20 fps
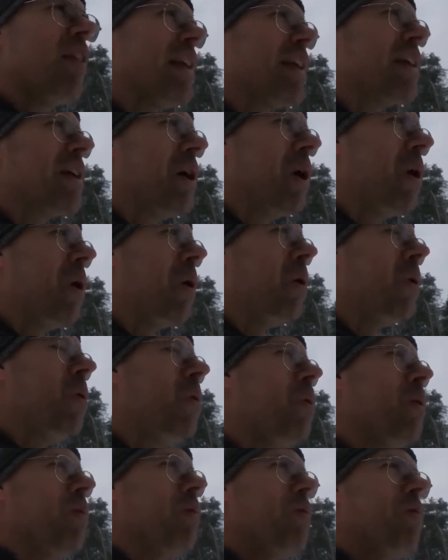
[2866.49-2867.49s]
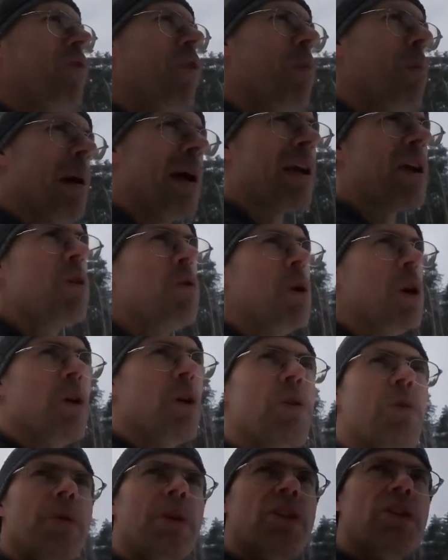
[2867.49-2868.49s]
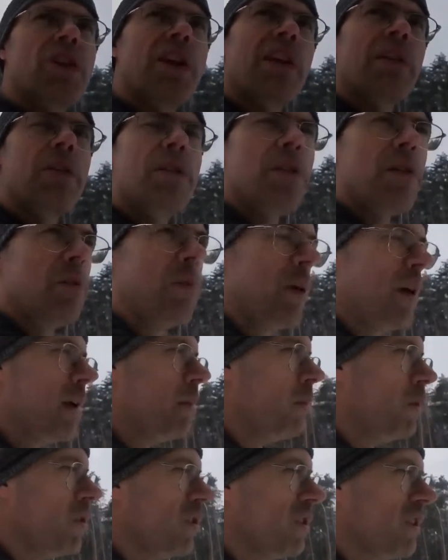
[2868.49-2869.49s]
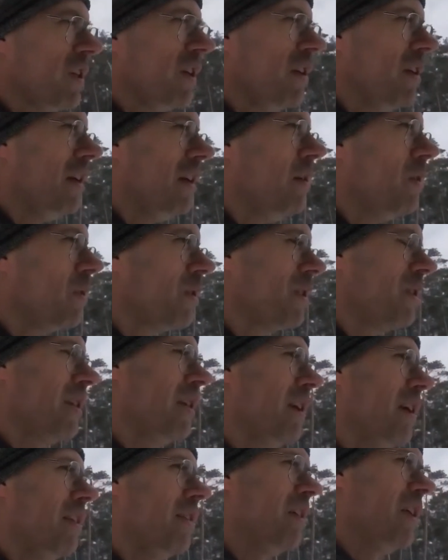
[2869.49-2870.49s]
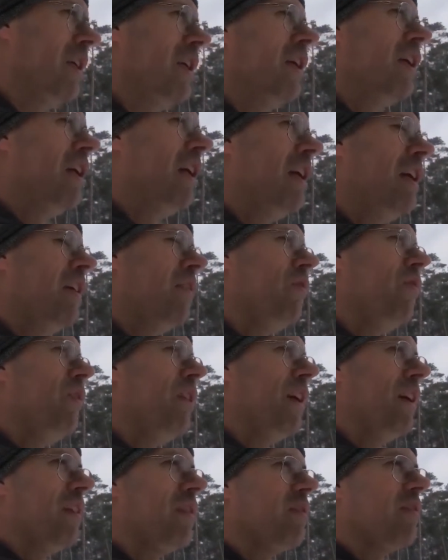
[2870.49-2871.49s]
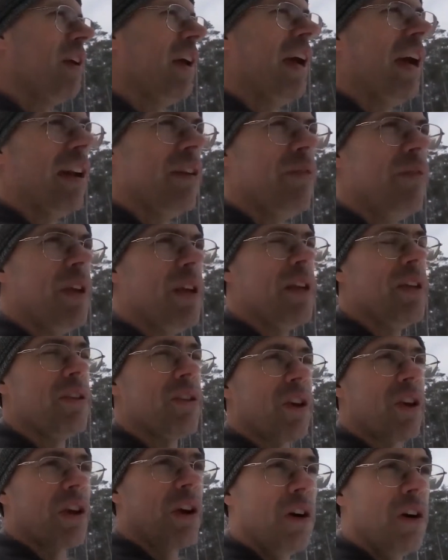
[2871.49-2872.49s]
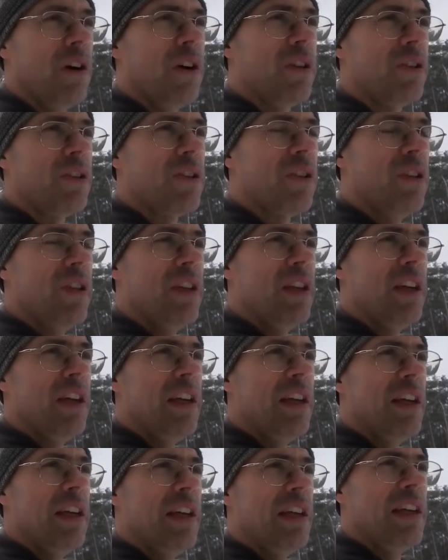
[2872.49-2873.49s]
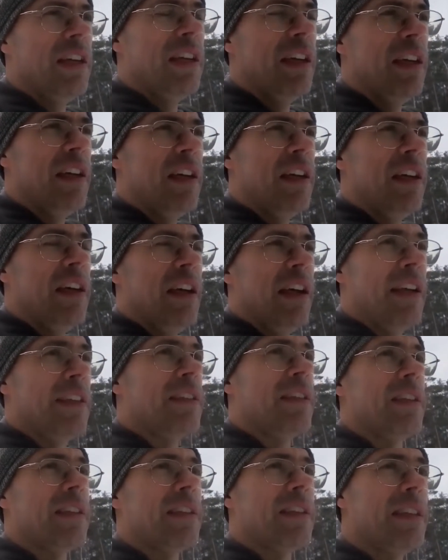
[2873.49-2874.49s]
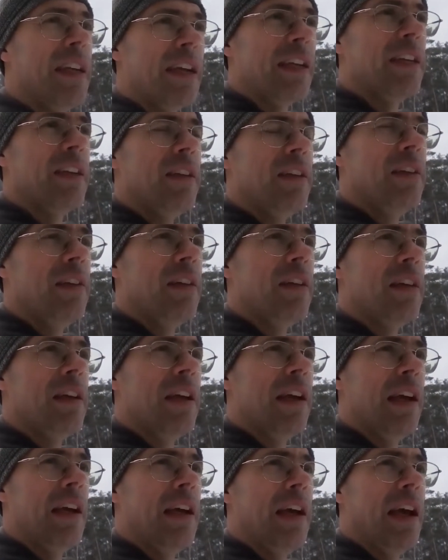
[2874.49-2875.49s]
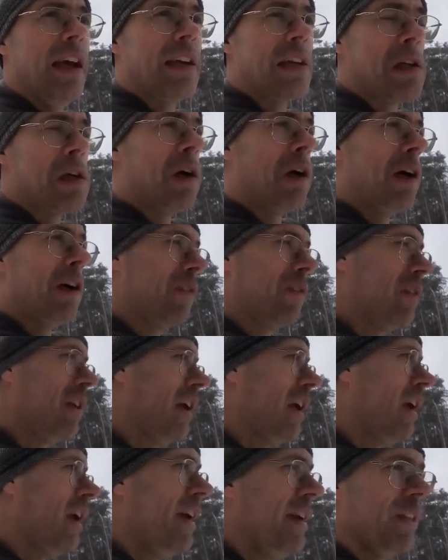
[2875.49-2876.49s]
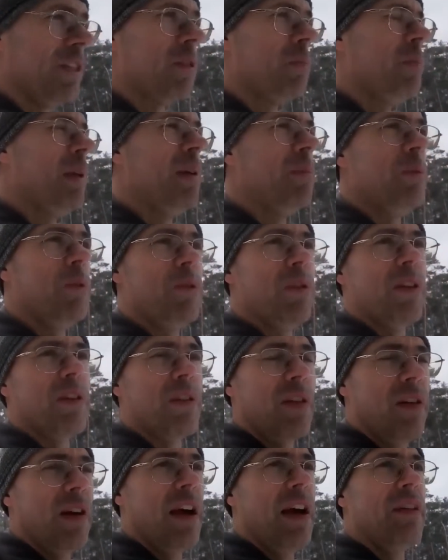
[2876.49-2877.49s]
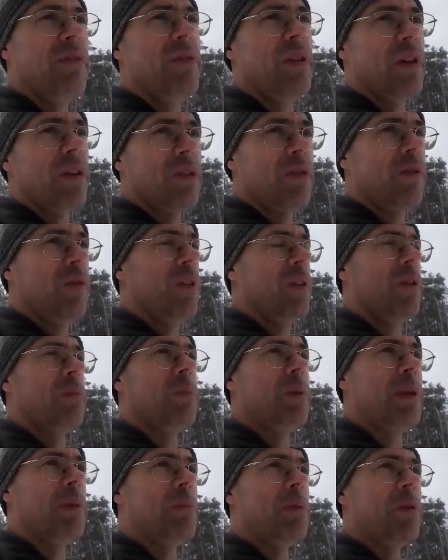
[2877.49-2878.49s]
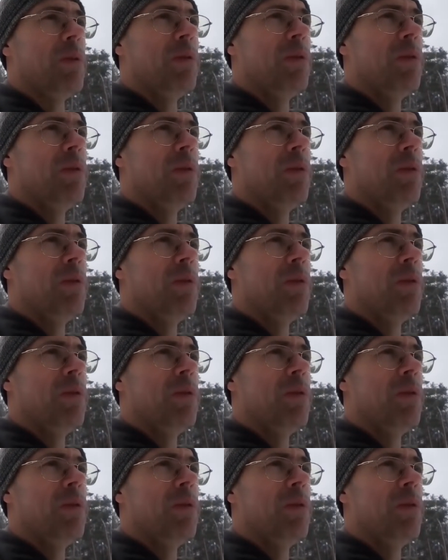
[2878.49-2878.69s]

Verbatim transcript: only go for my quote, which you, you were able to see on a news site, that envy is a curse, it's a sin, and God hates people that are envious of other people.